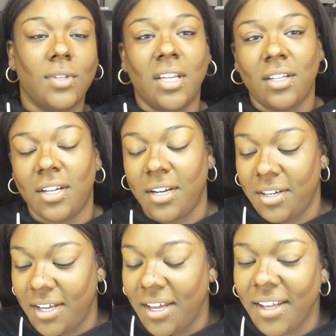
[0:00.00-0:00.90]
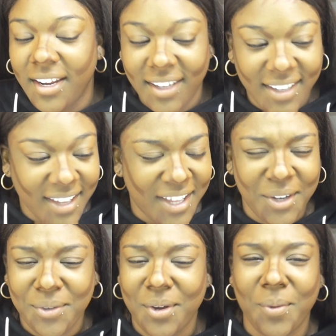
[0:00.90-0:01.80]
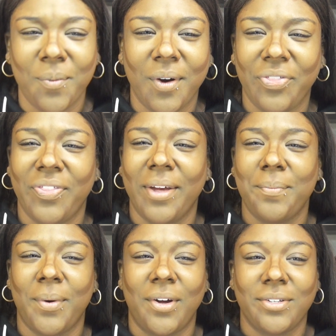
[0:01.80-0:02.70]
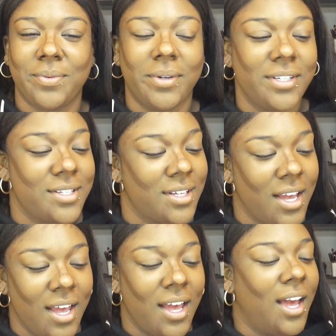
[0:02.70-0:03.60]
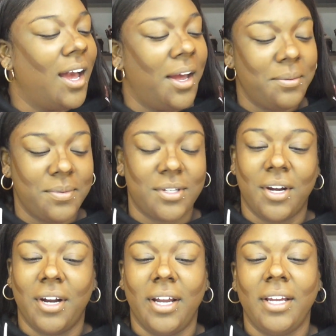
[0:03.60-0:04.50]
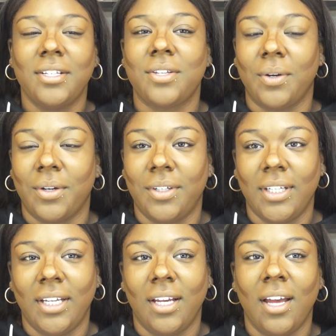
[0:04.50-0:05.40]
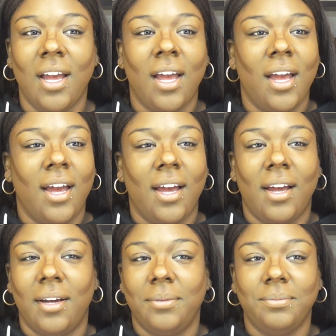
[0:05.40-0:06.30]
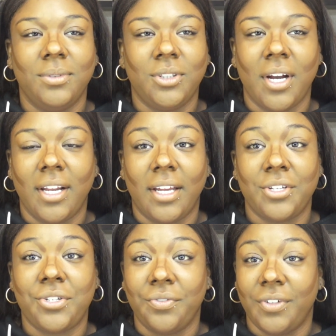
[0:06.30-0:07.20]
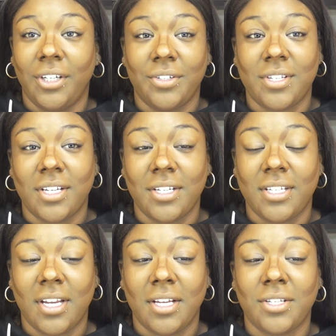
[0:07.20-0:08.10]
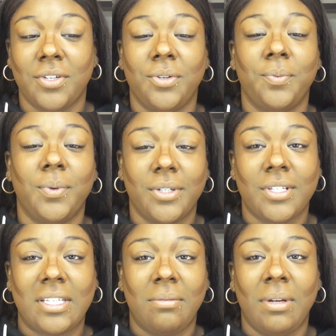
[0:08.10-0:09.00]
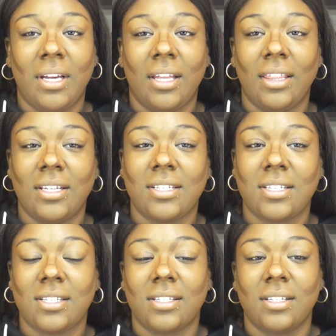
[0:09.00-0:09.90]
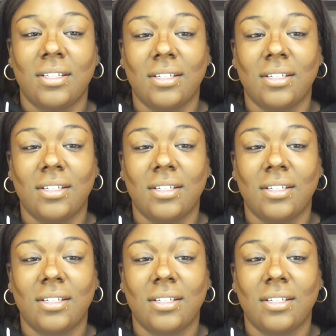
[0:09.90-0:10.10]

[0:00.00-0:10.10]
I look kind of I don't know what that pause was. I'm sorry, it's early. I'm trying to get 2 videos done today, so you will see me in this